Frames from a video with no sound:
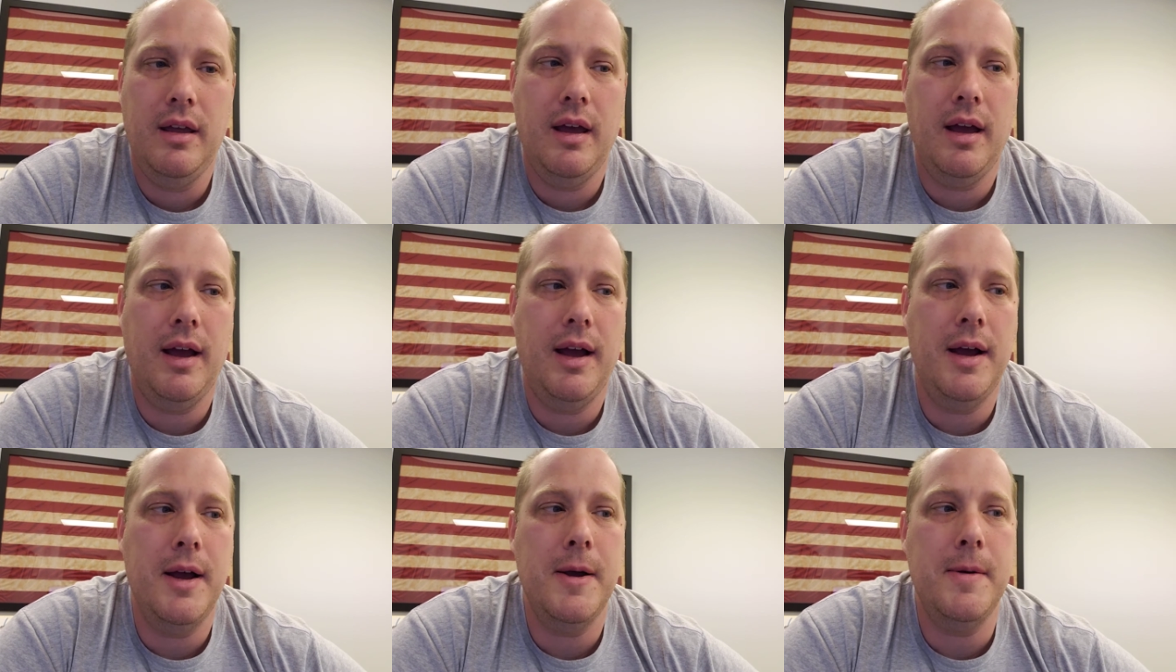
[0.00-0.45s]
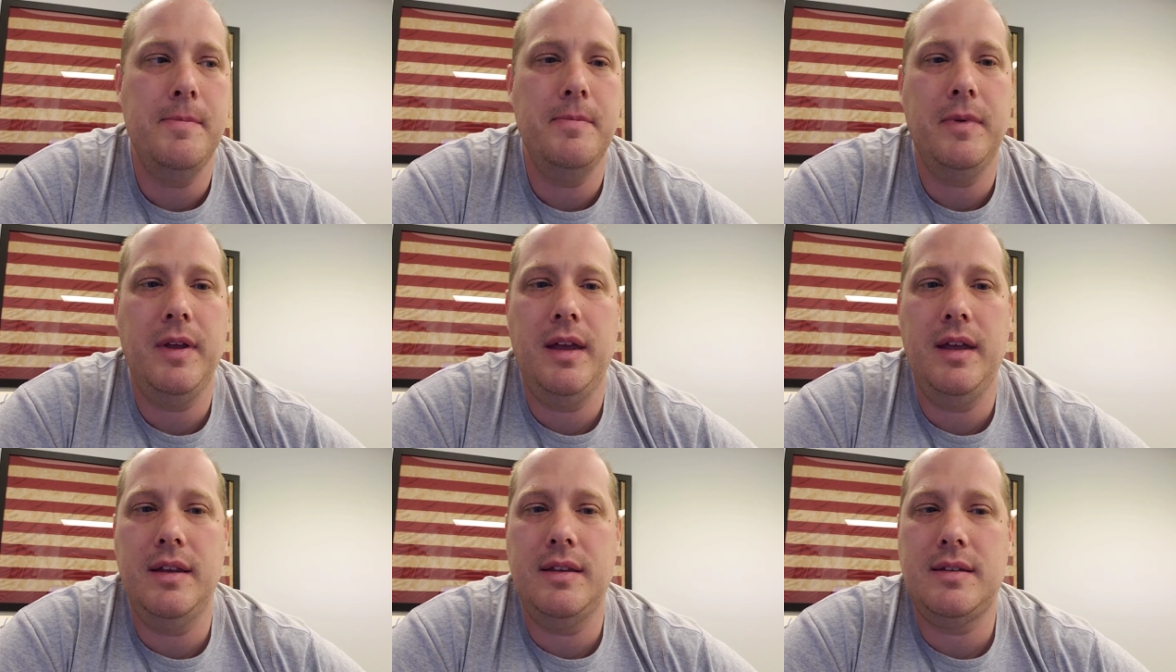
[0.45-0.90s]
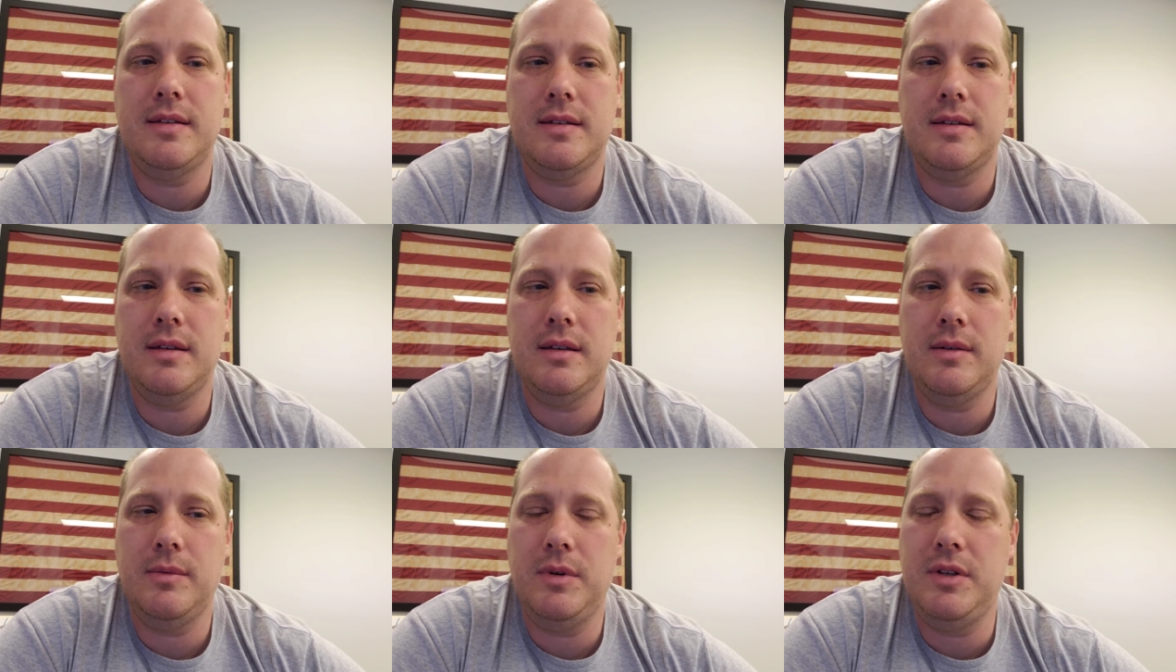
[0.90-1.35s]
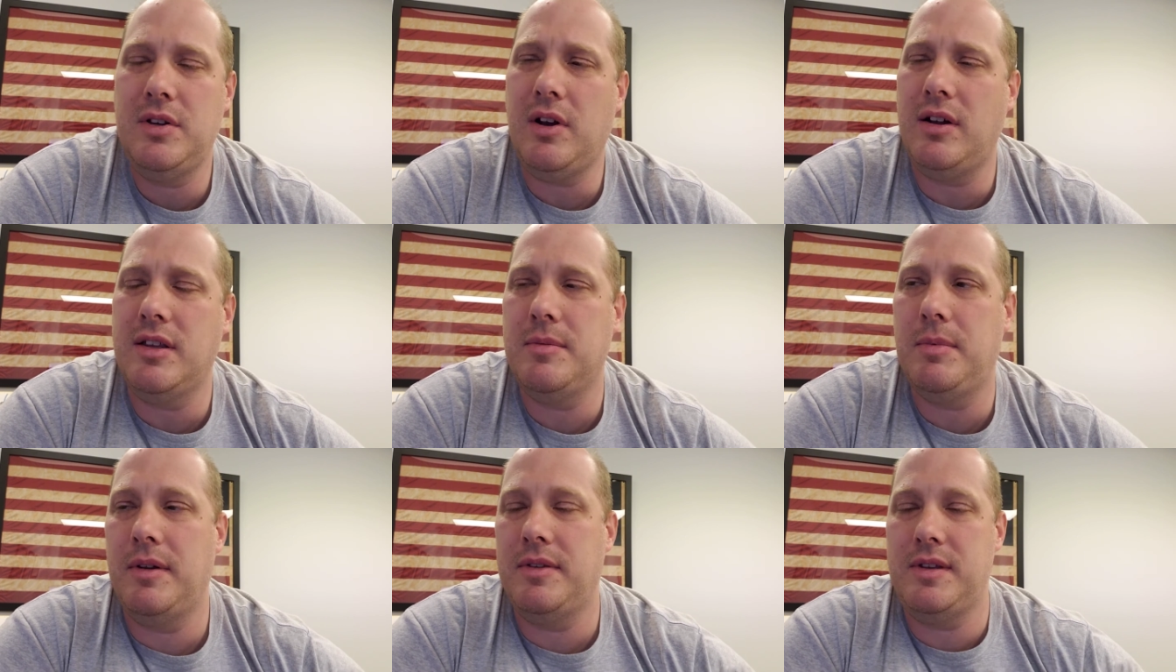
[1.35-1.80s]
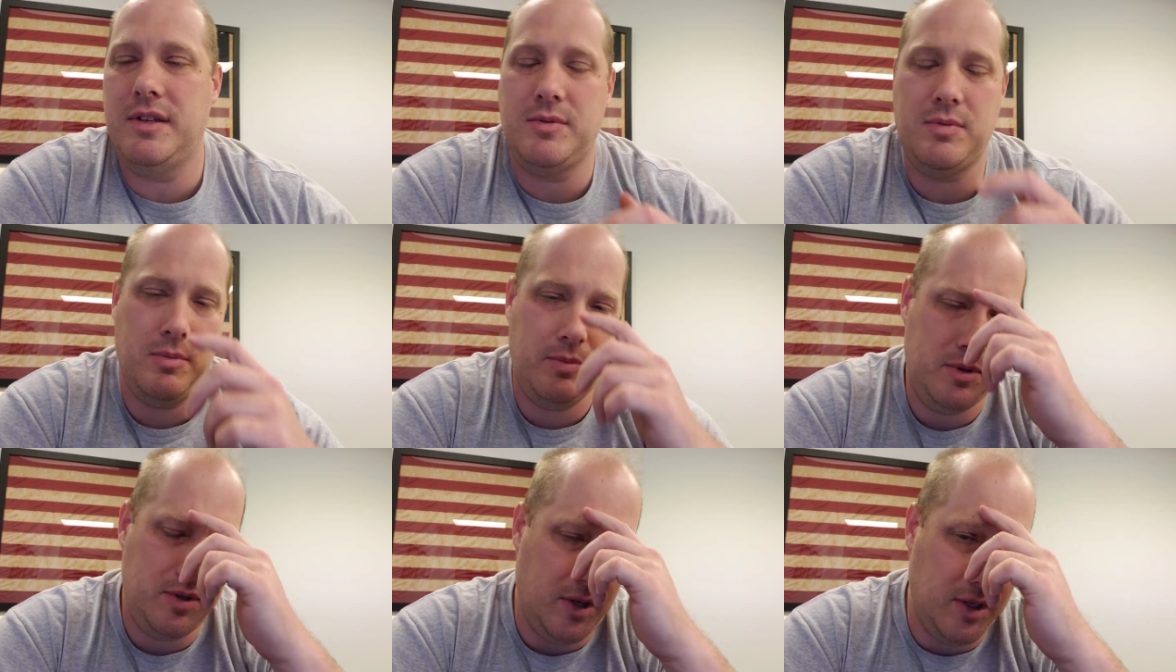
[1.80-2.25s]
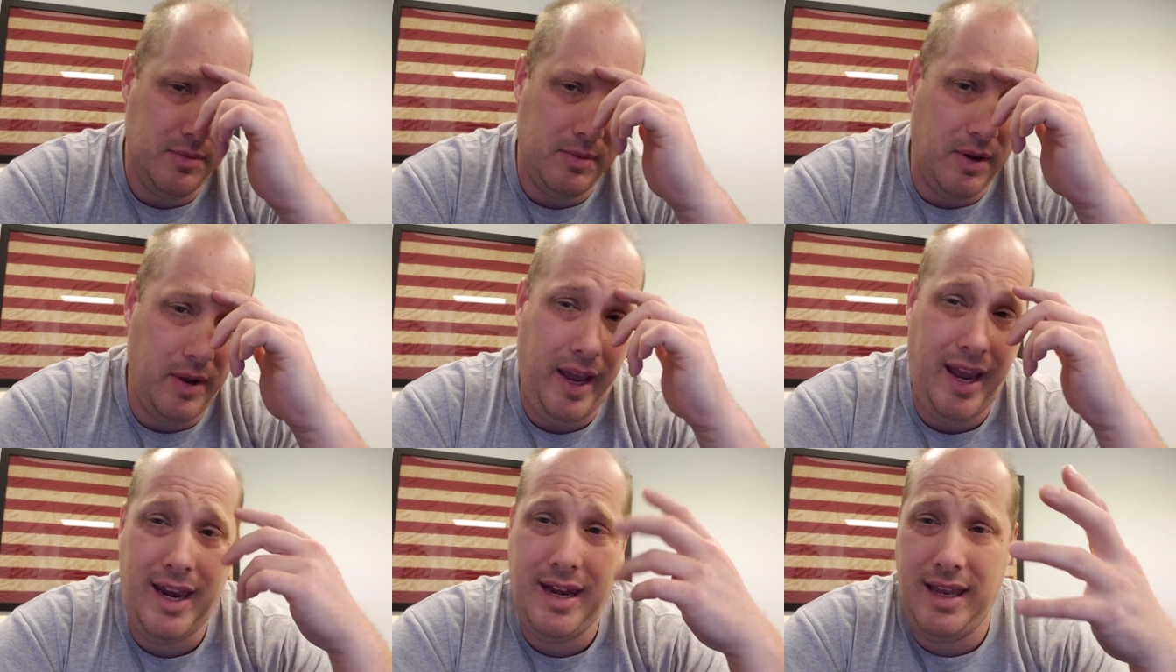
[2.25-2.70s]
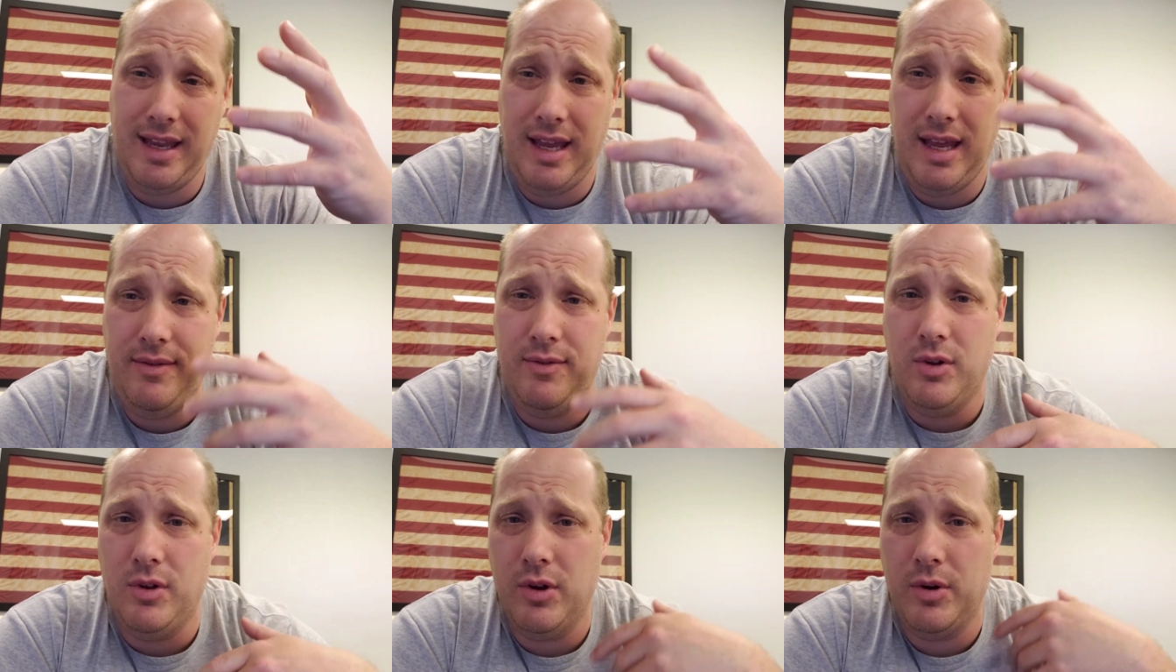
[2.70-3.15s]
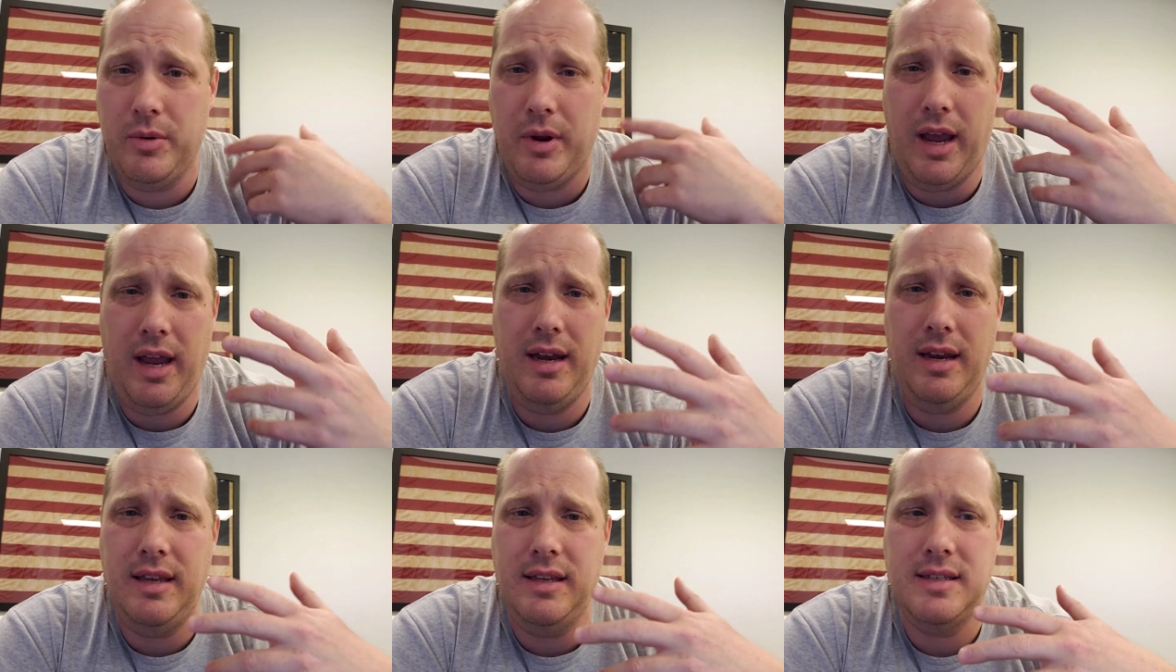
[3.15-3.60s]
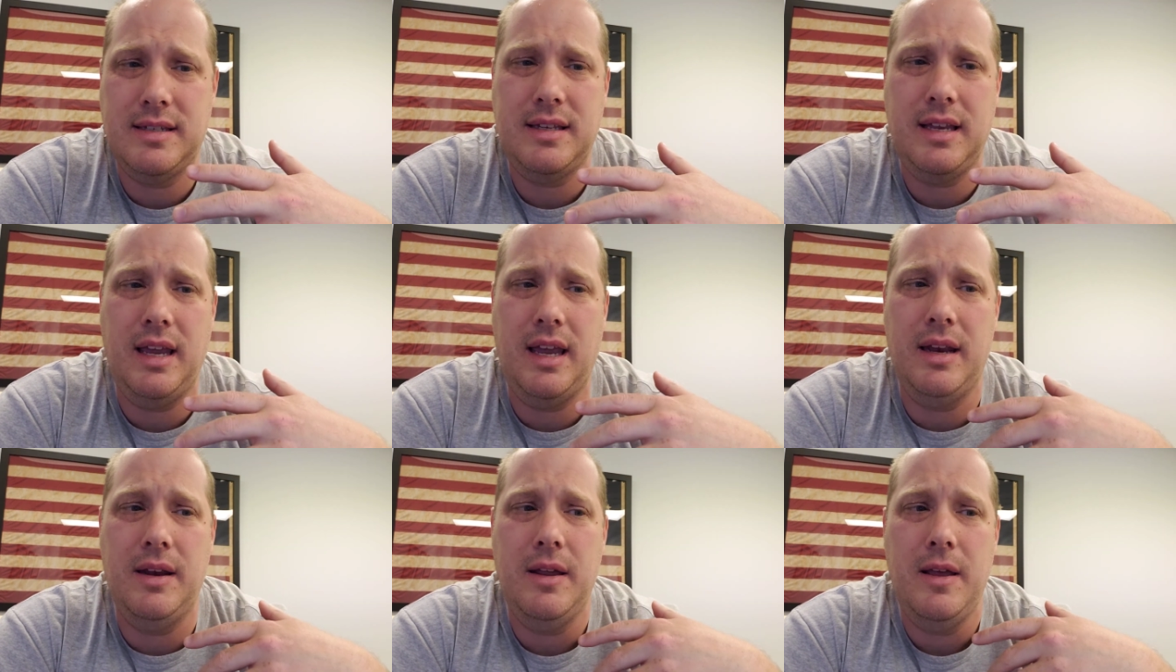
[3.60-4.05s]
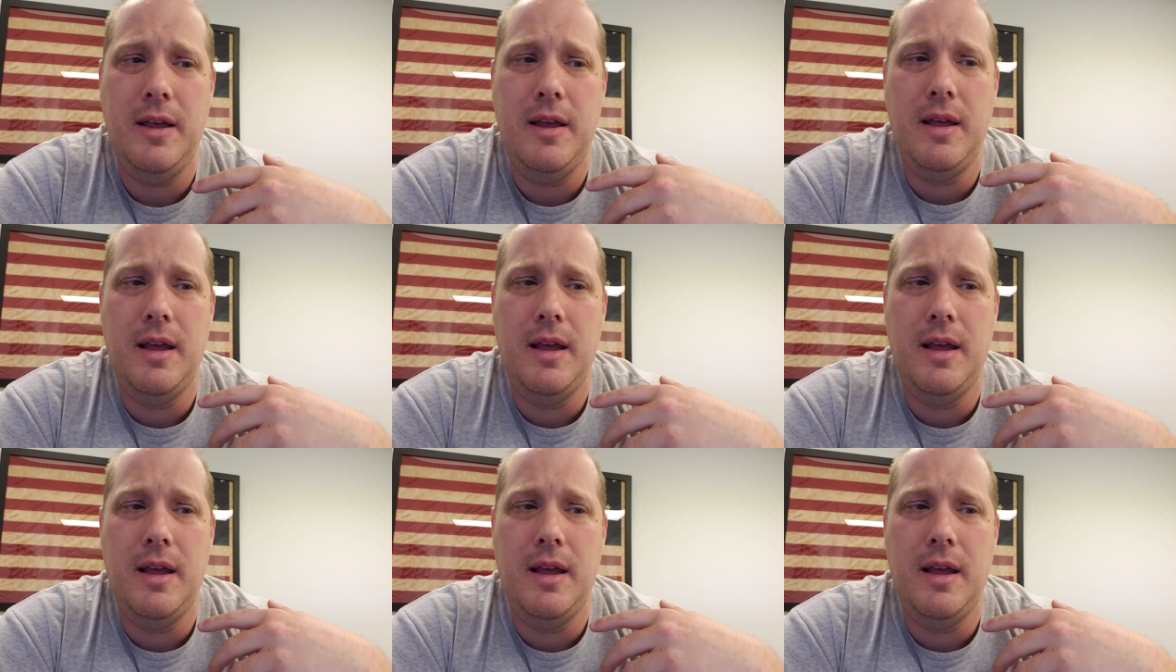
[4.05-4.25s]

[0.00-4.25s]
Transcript: Um, it's we talked about this when we talked about hating evil or hating sin